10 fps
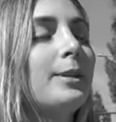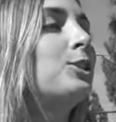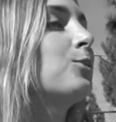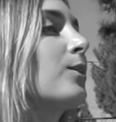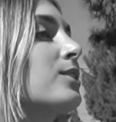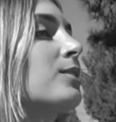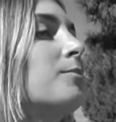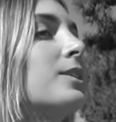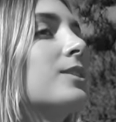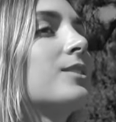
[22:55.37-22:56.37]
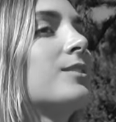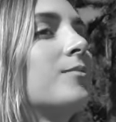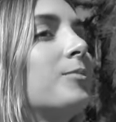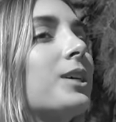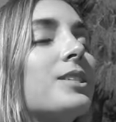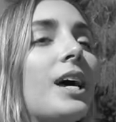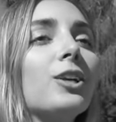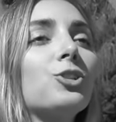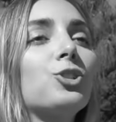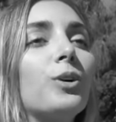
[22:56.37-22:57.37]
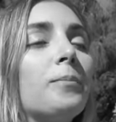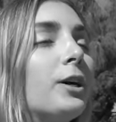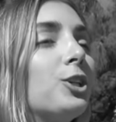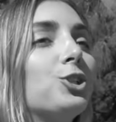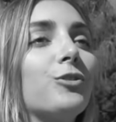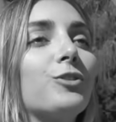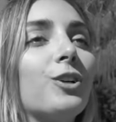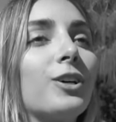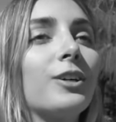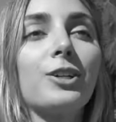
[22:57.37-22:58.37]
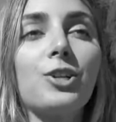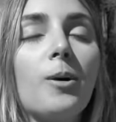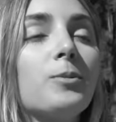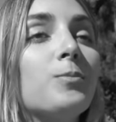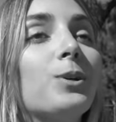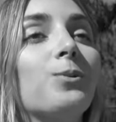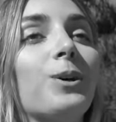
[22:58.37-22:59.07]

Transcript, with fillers: may she rest in peace, because Alex Troy money shifted her on a top speed